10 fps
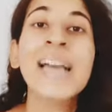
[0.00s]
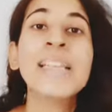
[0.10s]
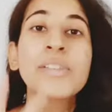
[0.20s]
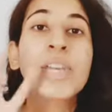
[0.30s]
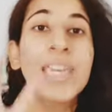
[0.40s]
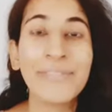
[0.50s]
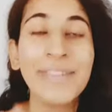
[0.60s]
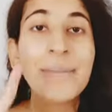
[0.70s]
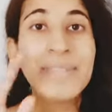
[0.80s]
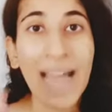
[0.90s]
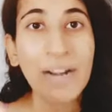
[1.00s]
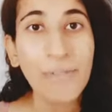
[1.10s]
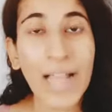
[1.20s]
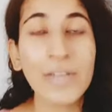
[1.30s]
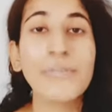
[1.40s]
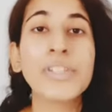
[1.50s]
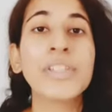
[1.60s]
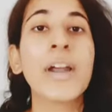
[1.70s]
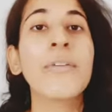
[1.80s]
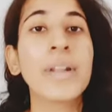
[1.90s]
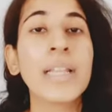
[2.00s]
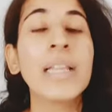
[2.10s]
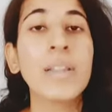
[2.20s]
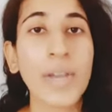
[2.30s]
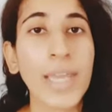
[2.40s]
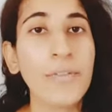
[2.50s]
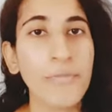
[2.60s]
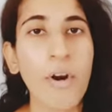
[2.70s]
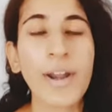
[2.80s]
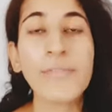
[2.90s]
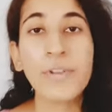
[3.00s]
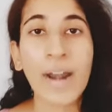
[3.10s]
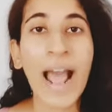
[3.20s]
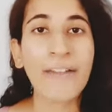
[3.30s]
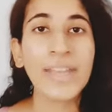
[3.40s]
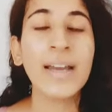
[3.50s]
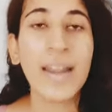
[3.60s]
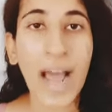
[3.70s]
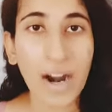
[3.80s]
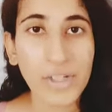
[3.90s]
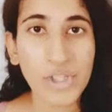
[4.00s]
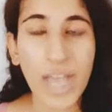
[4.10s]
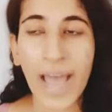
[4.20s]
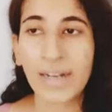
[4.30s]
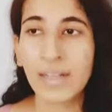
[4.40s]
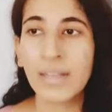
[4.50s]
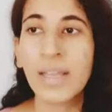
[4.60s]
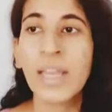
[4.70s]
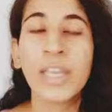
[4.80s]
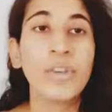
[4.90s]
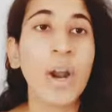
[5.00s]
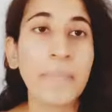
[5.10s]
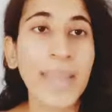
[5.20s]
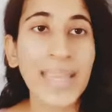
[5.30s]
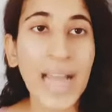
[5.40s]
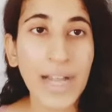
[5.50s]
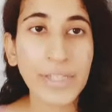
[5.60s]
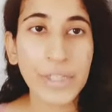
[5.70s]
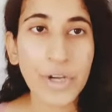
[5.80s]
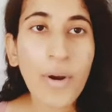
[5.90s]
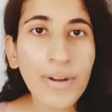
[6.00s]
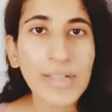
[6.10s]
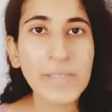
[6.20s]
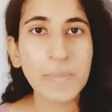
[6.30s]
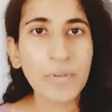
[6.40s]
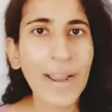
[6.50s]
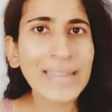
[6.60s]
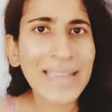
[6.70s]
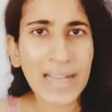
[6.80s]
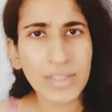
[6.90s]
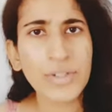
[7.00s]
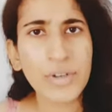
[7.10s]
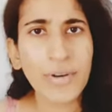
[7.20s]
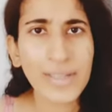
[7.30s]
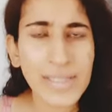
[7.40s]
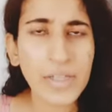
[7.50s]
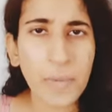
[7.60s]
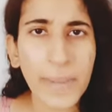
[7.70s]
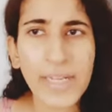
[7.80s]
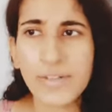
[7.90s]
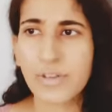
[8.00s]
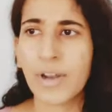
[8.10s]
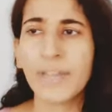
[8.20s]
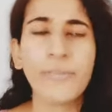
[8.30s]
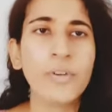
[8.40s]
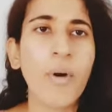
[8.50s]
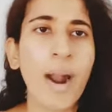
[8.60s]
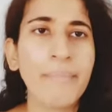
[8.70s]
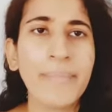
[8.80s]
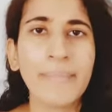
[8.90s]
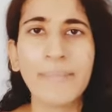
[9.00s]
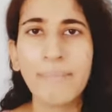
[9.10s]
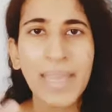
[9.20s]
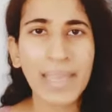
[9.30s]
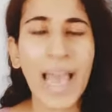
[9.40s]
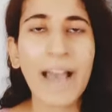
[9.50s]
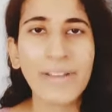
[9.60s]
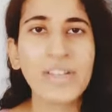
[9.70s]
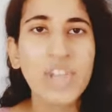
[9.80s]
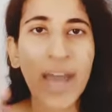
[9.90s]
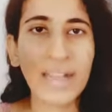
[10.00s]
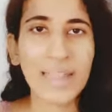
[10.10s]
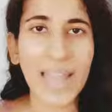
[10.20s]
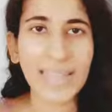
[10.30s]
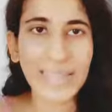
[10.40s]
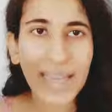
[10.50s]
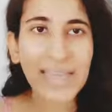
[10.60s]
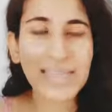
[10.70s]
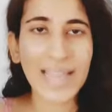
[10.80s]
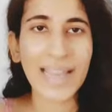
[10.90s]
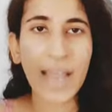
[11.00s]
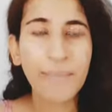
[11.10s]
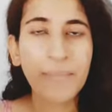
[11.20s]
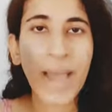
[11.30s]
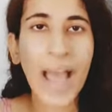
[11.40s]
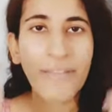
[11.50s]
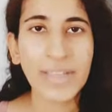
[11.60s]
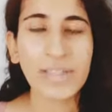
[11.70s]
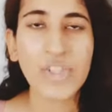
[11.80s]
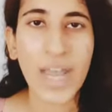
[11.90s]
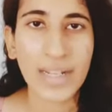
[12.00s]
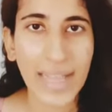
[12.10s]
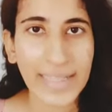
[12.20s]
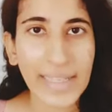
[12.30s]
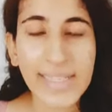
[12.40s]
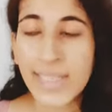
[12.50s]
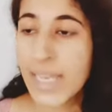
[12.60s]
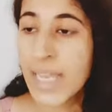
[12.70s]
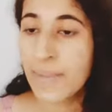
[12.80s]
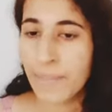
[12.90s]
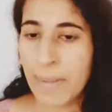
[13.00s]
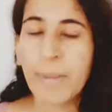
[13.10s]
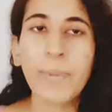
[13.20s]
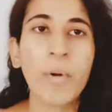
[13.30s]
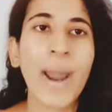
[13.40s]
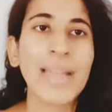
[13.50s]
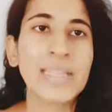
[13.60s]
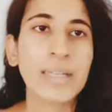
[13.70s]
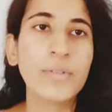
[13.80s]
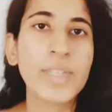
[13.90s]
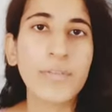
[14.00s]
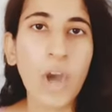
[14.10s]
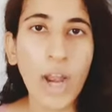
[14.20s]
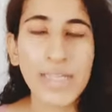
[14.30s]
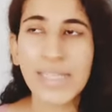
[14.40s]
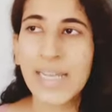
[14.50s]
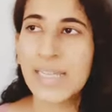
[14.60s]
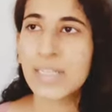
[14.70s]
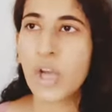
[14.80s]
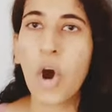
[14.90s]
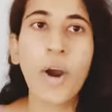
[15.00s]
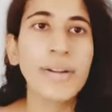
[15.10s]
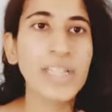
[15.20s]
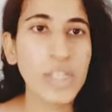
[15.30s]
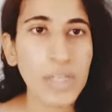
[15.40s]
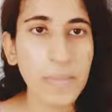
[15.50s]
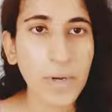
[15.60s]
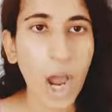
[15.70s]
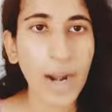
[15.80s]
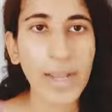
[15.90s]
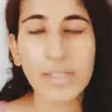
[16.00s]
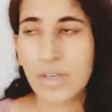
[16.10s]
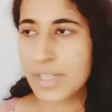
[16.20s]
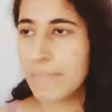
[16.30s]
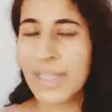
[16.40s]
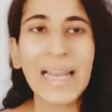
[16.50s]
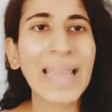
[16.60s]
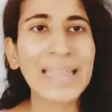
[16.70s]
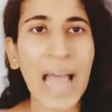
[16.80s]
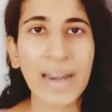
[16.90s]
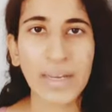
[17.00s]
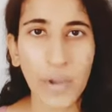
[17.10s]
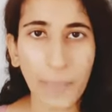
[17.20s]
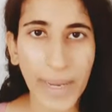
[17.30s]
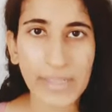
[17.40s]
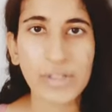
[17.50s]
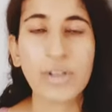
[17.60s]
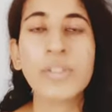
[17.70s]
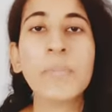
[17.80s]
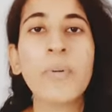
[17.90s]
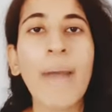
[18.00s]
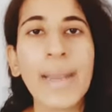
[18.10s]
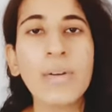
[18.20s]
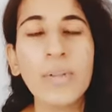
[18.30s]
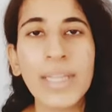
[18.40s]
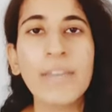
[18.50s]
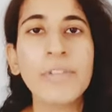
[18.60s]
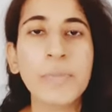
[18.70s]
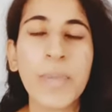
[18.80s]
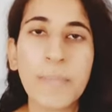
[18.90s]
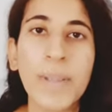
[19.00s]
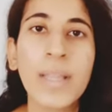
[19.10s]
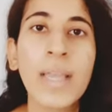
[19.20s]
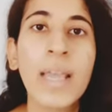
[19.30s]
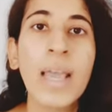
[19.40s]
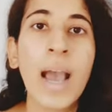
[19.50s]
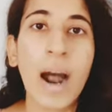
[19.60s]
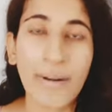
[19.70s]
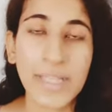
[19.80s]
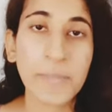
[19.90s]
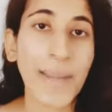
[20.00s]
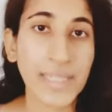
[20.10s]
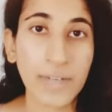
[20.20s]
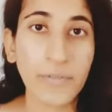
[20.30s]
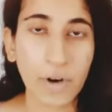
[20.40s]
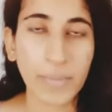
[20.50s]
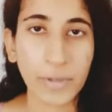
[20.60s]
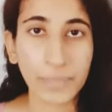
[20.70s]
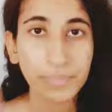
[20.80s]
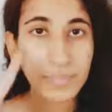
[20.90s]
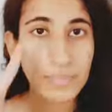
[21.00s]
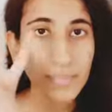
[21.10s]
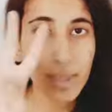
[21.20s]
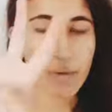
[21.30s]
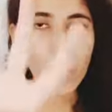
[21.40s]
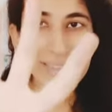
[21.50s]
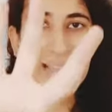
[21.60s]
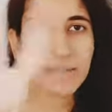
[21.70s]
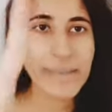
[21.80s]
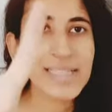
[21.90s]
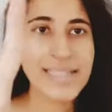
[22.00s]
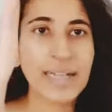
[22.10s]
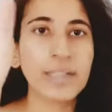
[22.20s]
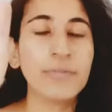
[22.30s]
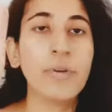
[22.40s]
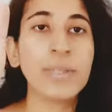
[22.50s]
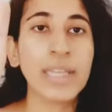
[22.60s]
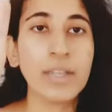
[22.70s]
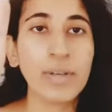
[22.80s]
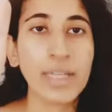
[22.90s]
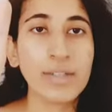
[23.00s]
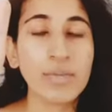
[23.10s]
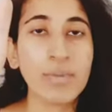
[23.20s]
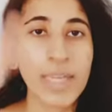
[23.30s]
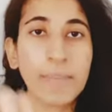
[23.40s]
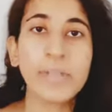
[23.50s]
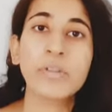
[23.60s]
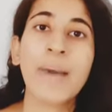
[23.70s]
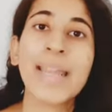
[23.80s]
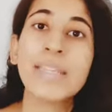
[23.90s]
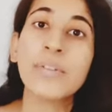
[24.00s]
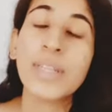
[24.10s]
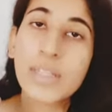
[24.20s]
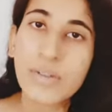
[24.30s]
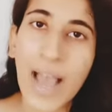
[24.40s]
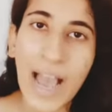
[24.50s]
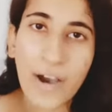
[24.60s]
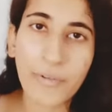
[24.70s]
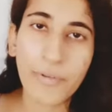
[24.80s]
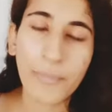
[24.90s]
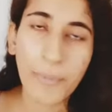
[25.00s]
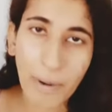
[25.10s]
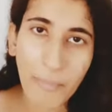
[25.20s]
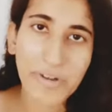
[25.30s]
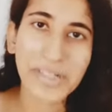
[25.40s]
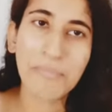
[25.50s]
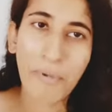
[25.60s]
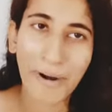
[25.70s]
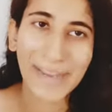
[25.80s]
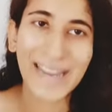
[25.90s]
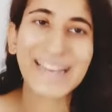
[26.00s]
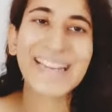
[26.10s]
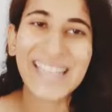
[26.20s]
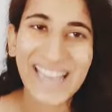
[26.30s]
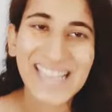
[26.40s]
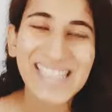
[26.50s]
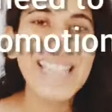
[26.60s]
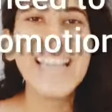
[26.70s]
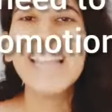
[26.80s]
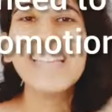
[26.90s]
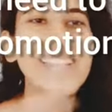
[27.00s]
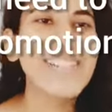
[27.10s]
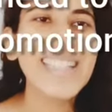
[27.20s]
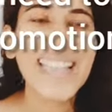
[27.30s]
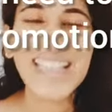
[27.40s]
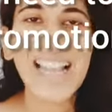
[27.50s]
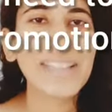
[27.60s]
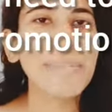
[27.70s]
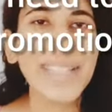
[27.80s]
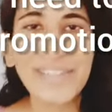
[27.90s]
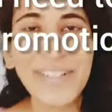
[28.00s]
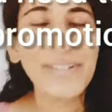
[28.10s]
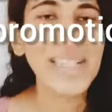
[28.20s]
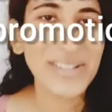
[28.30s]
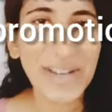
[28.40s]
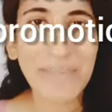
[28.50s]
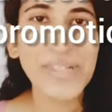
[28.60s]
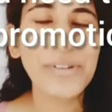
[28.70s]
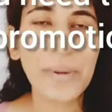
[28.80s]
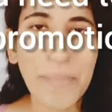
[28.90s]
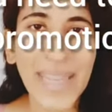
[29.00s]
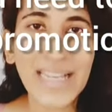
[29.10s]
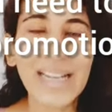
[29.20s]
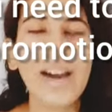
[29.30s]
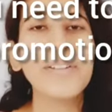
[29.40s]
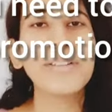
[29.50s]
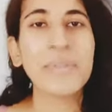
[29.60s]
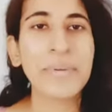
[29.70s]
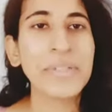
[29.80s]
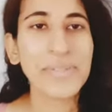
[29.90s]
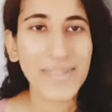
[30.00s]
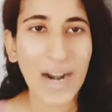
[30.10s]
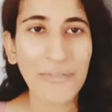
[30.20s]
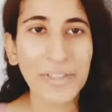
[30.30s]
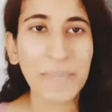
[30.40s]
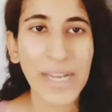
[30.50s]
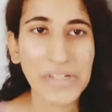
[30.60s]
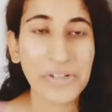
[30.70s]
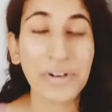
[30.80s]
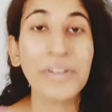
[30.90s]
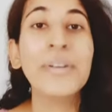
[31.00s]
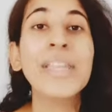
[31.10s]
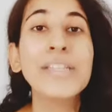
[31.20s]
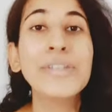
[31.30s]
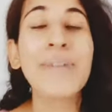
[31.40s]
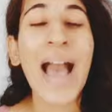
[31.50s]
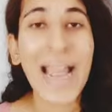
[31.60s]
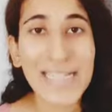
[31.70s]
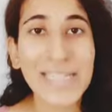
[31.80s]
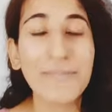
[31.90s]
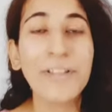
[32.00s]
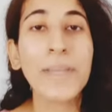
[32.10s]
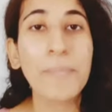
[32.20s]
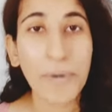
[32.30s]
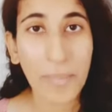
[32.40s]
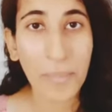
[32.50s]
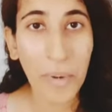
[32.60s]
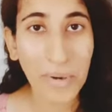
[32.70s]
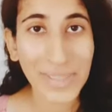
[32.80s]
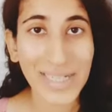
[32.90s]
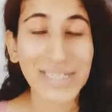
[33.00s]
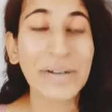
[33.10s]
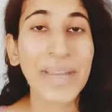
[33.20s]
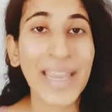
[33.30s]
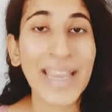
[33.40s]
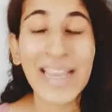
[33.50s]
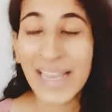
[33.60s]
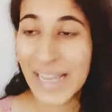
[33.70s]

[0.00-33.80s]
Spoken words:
So give them that value which they are really looking for. If you're having an art channel, you are making art tutorials, provide the art tutorials in your Patreon. If you are having a channel like this, like I'm having the channel like this, maybe provide exclusive content or digital products or something like that in your Patreon. So provide only which people are expecting from you. With that being said, the fourth thing you need to keep into mind, you need to have promote and market it. Yes, don't think that the money will going to come into your bank account the moment you start with the Patreon. You need to actively promote it. Okay,